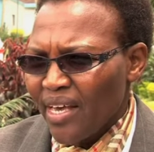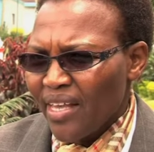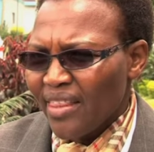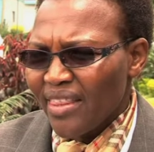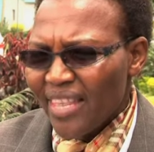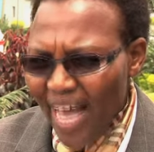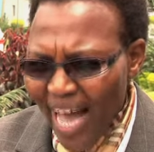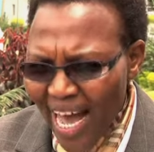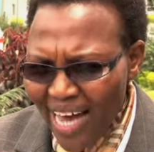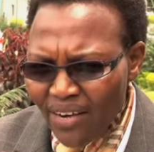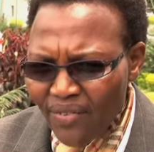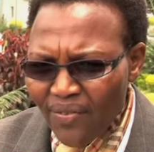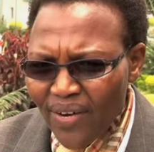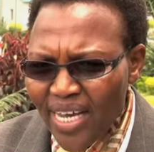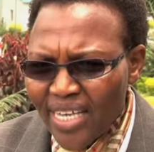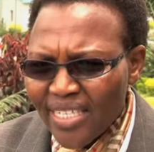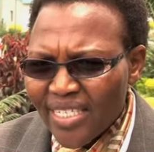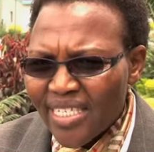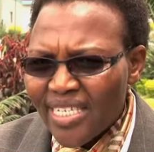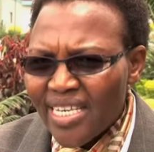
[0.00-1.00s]
The
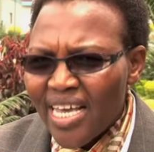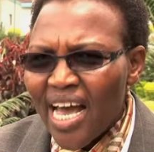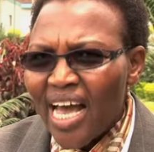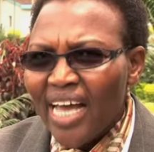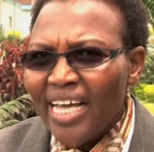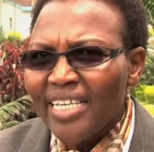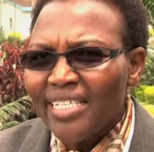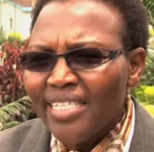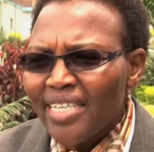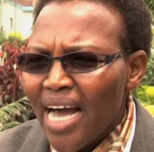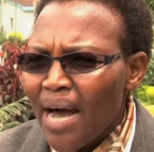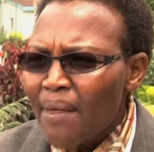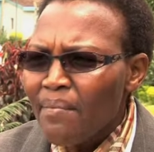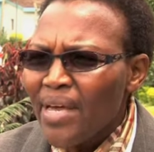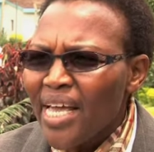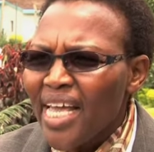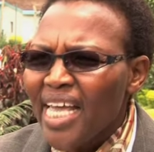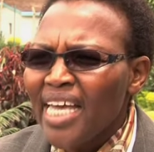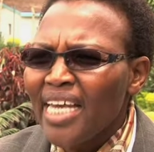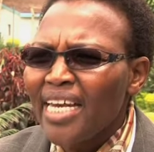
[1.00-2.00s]
advice here is
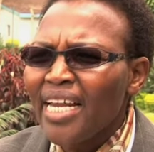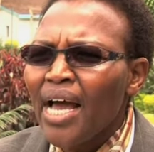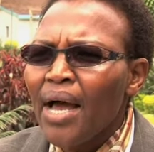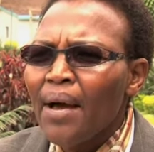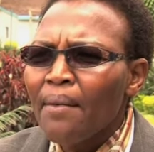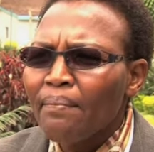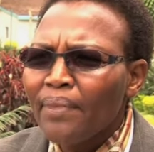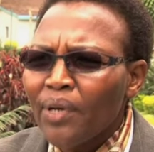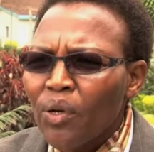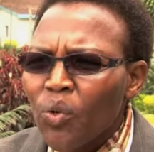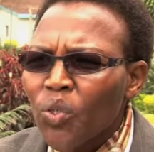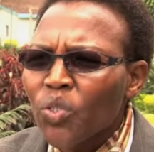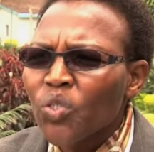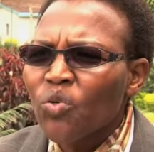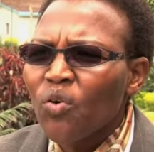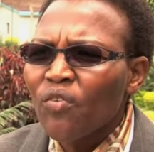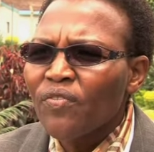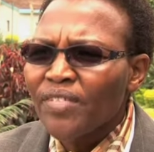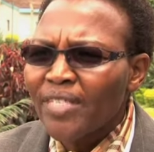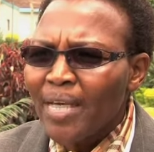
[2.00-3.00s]
coming in because
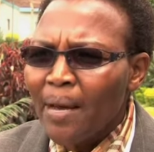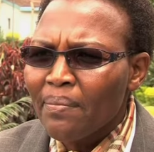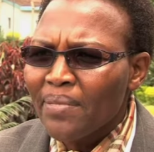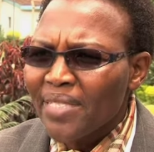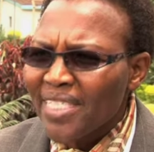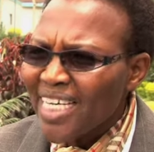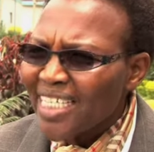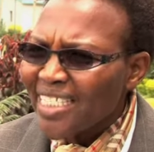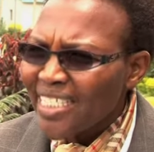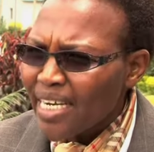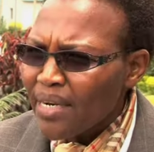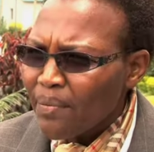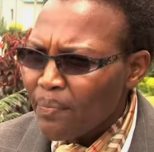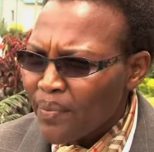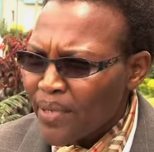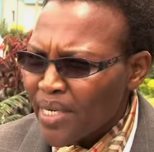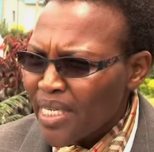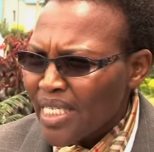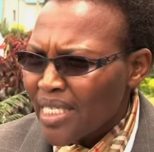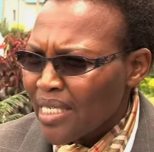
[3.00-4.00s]
of some certain
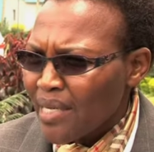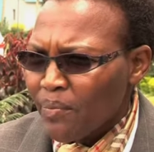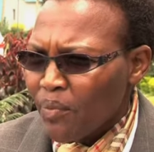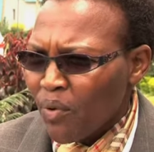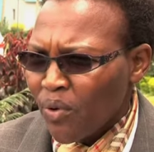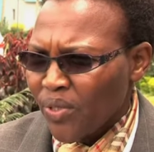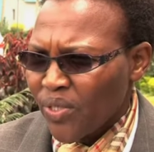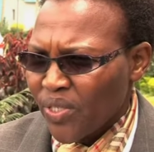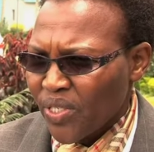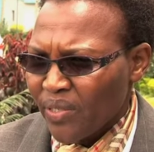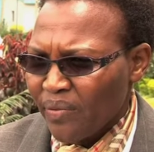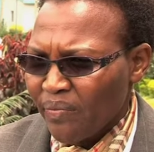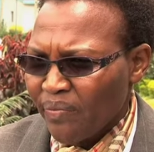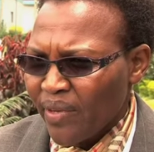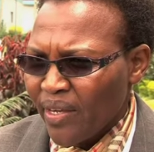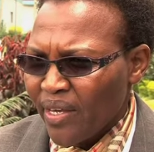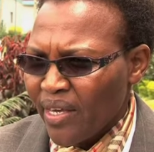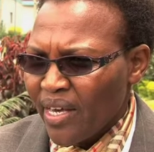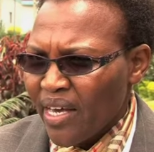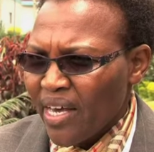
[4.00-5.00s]
principles
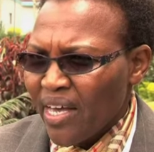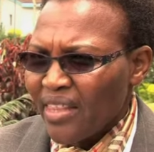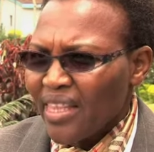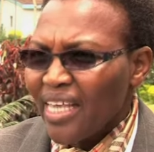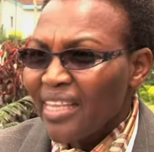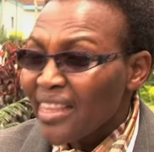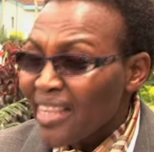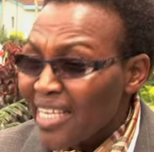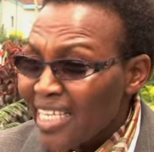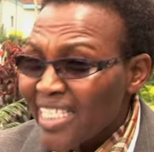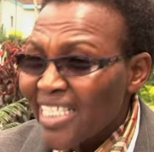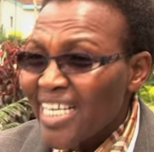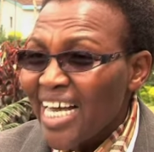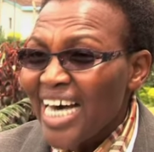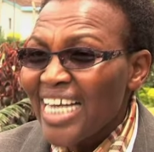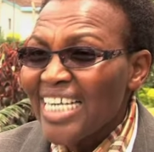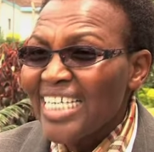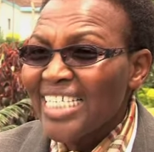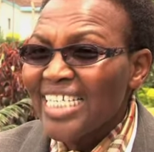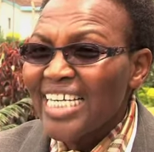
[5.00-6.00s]
that this
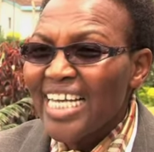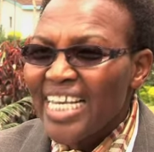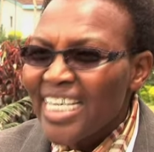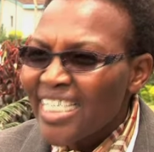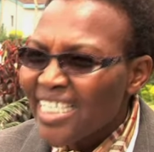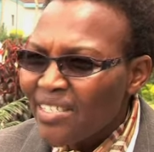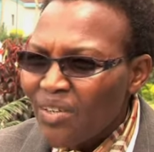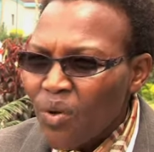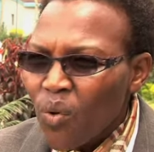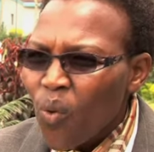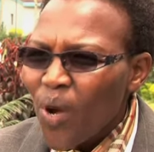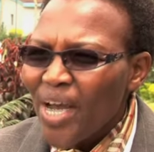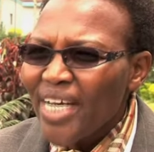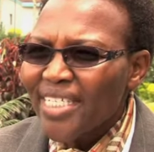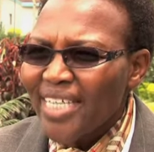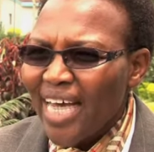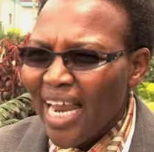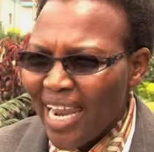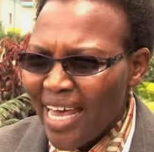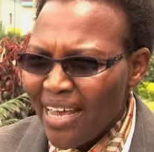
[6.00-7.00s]
country is quite
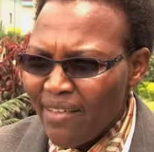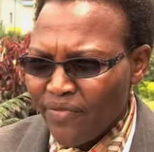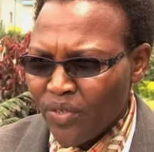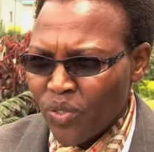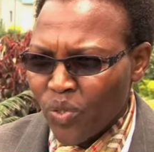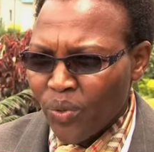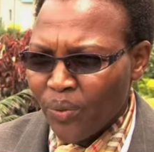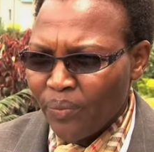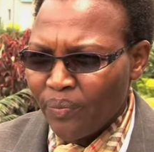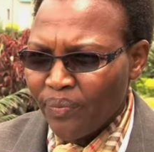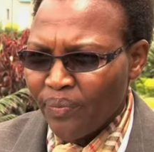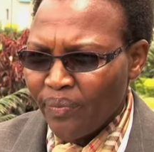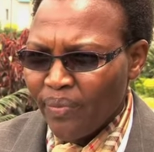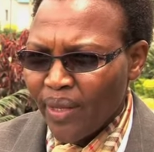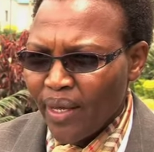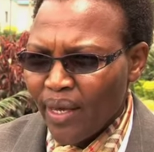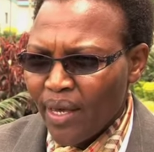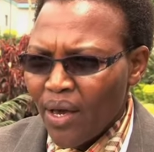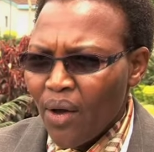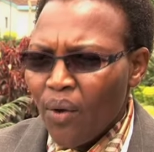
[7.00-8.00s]
alive to.
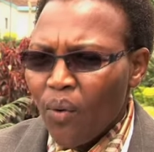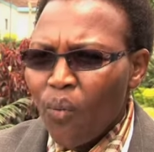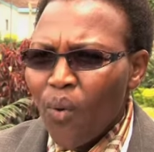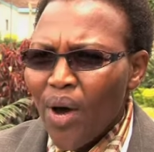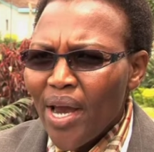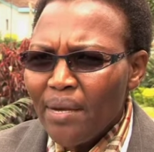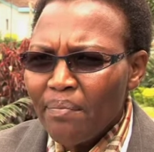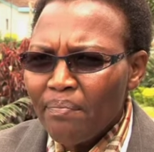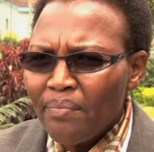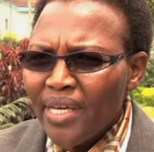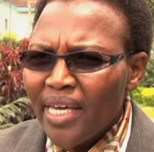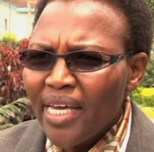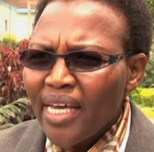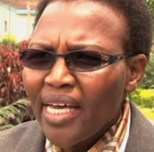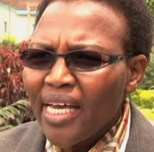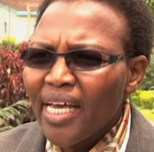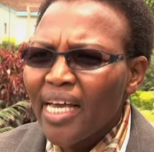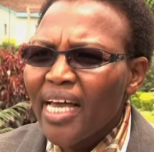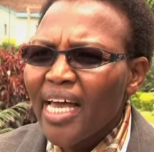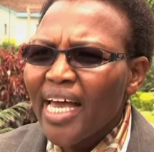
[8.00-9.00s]
One
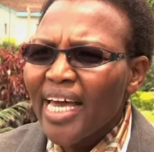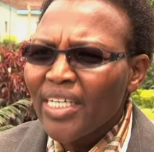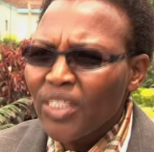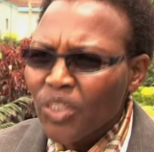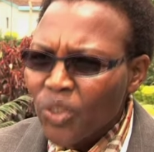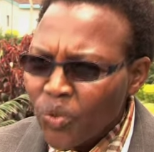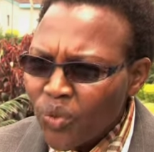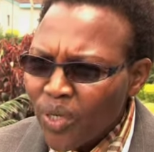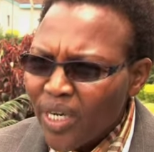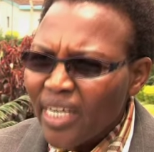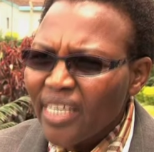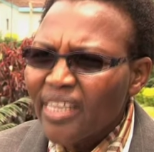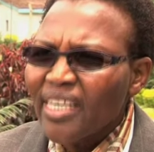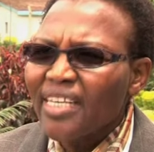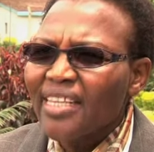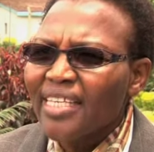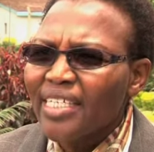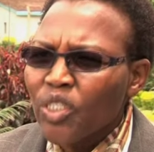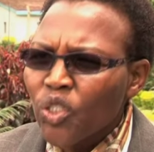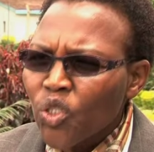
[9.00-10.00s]
being ensuring
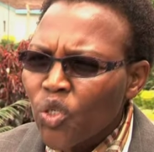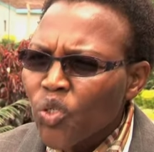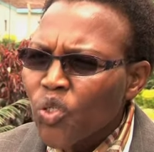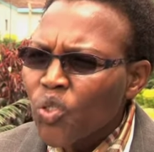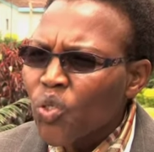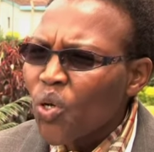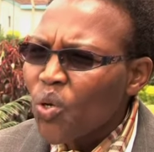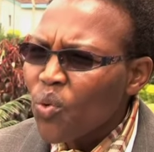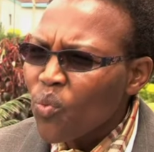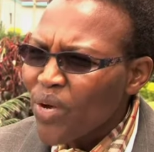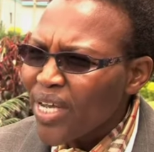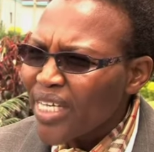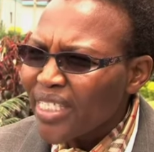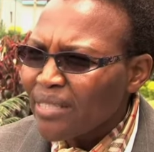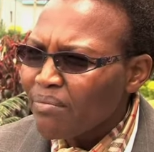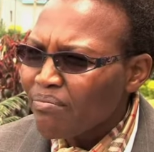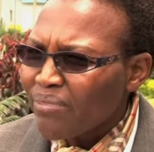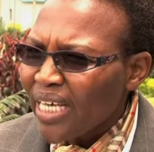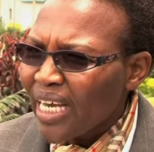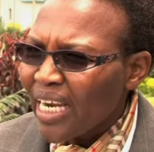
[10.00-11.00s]
that the total wage
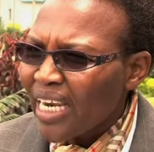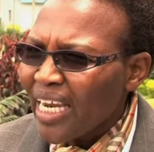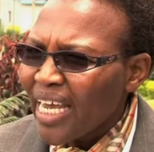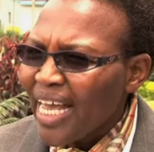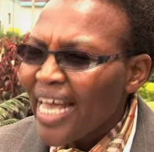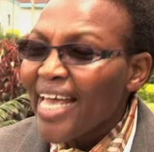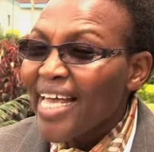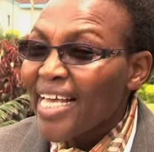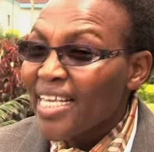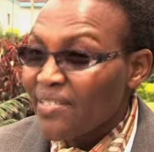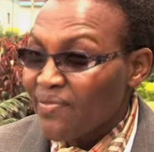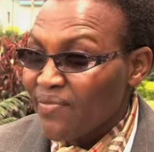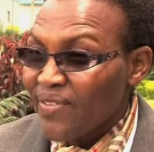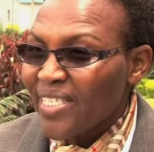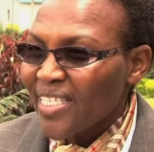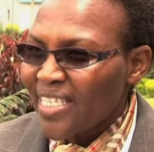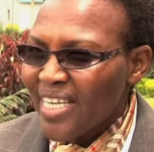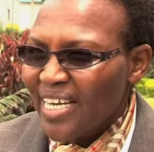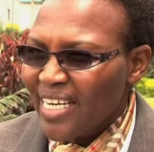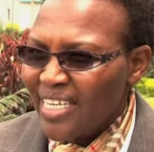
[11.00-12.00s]
bill is
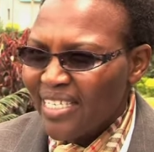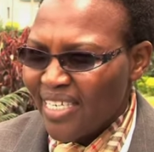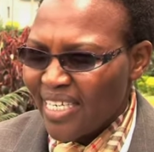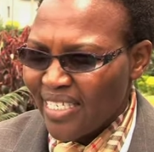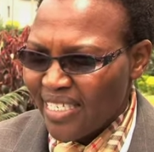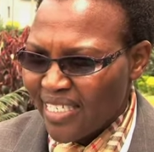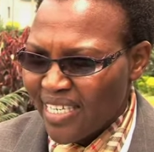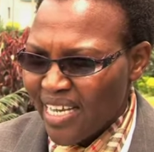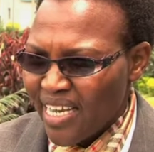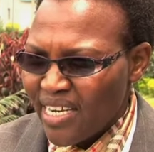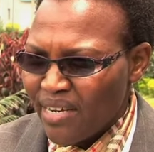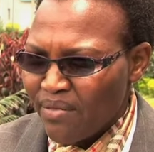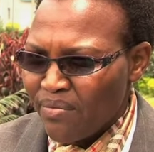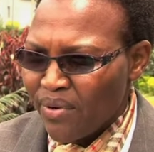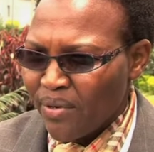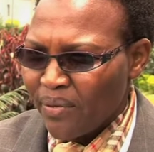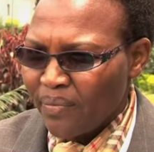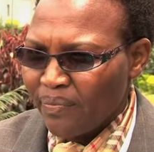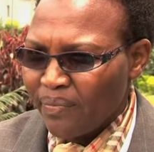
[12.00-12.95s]
fiscally sustainable.